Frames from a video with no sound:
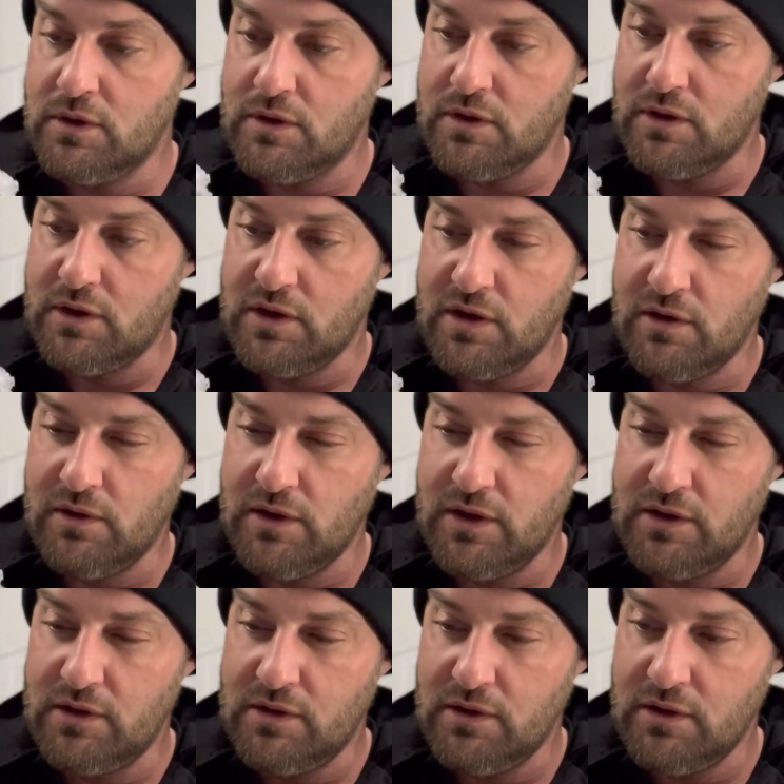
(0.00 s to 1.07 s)
an
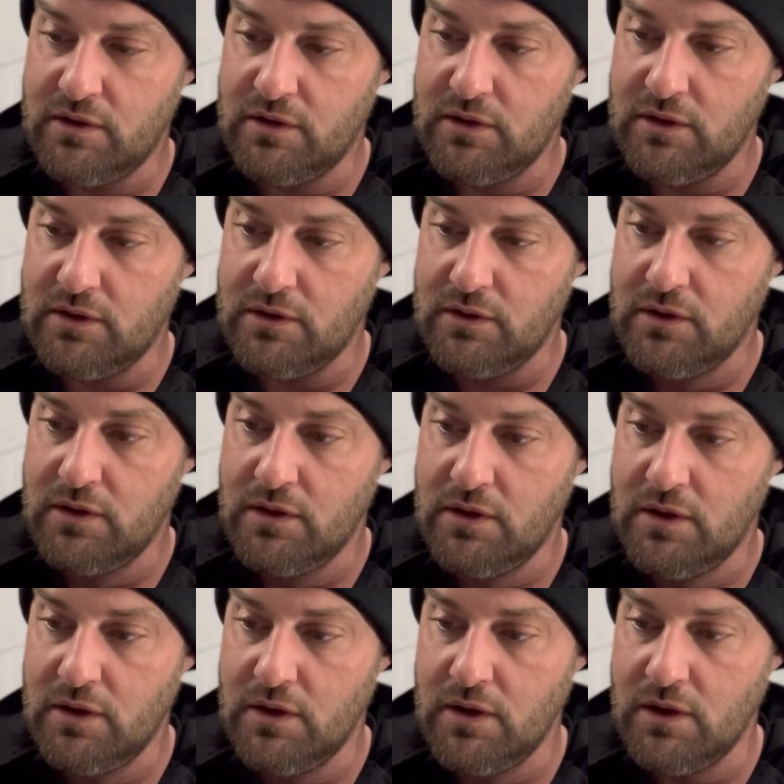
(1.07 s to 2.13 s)
airline, I think,
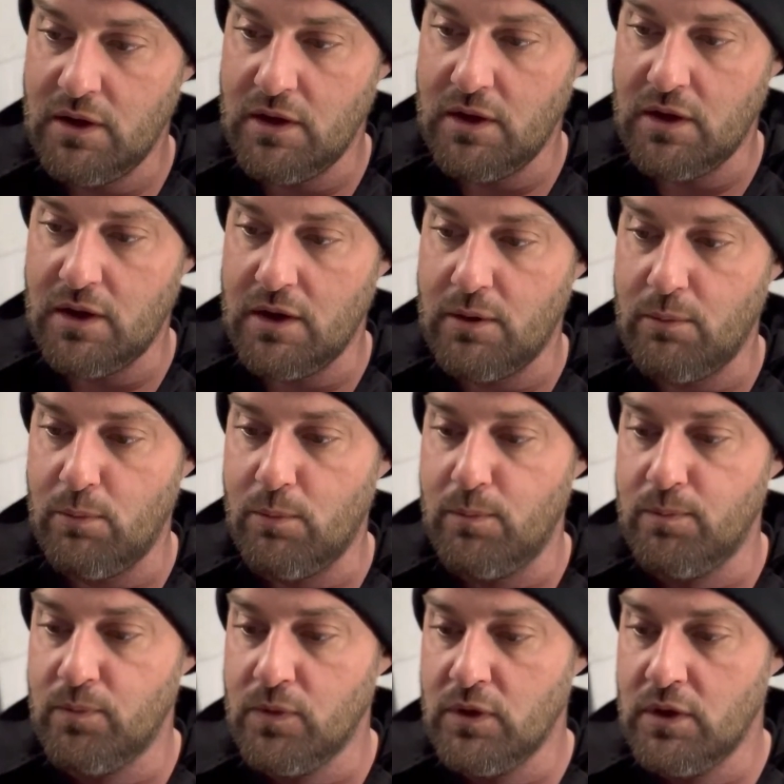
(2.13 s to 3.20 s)
and
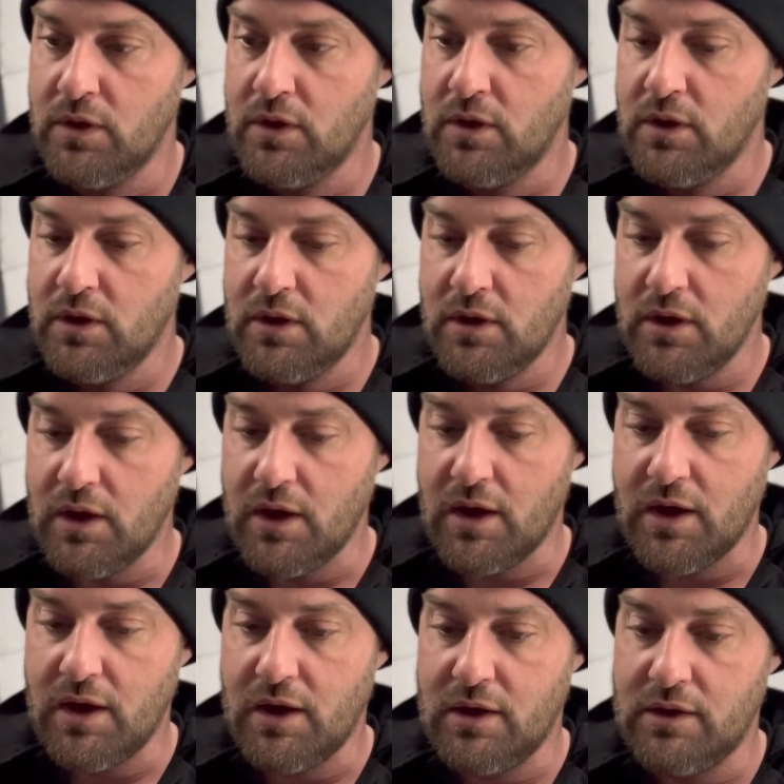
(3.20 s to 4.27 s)

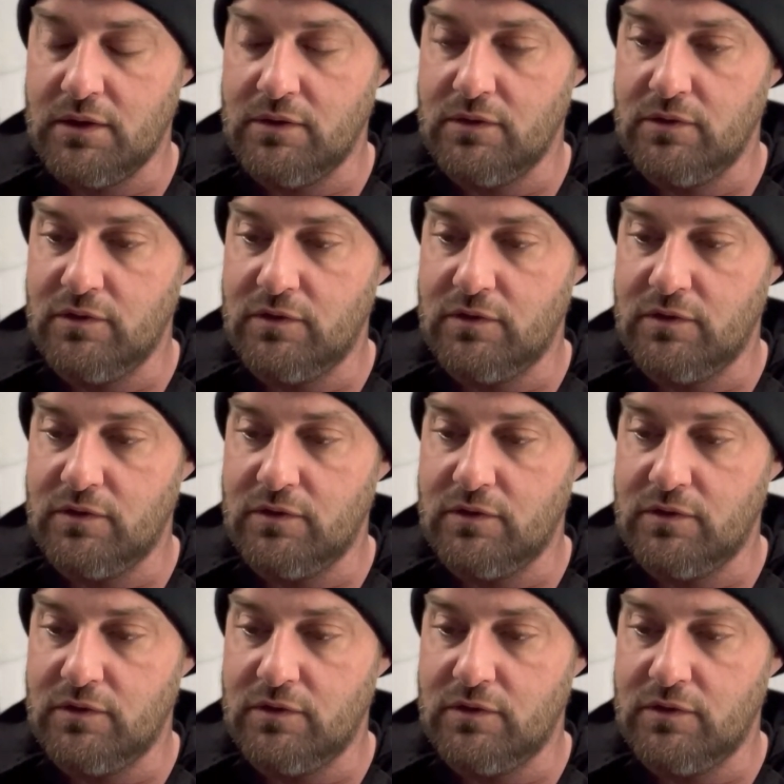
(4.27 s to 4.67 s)
I